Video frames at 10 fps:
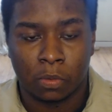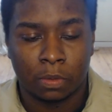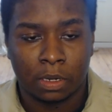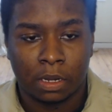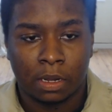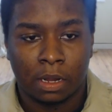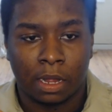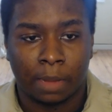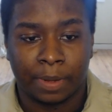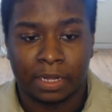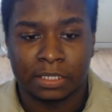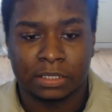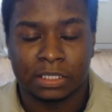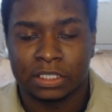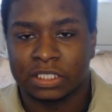cool uh,
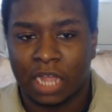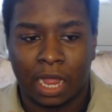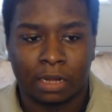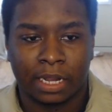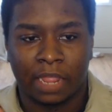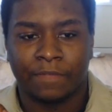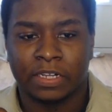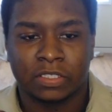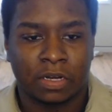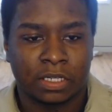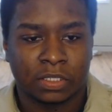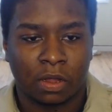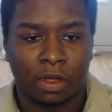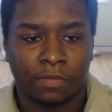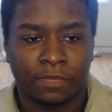because the stock, like if I turn this
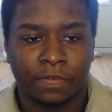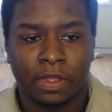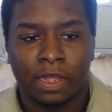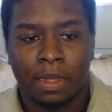off,